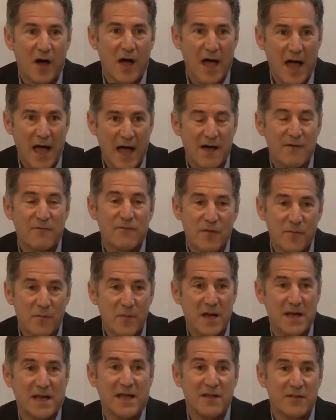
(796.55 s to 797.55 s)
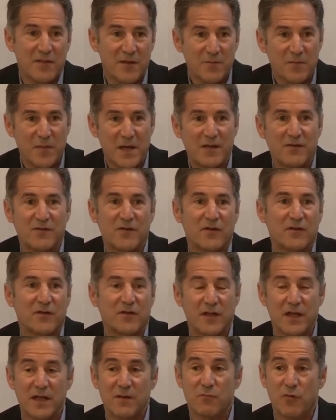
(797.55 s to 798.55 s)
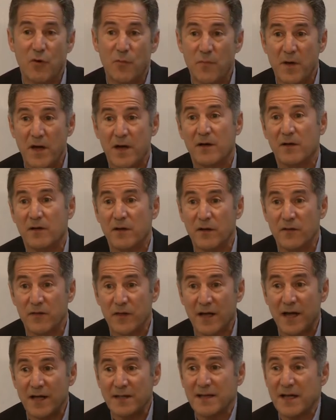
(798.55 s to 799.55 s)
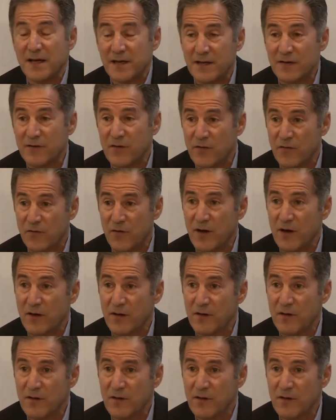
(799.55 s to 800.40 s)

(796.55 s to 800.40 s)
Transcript: have the money that basically propel the content industry.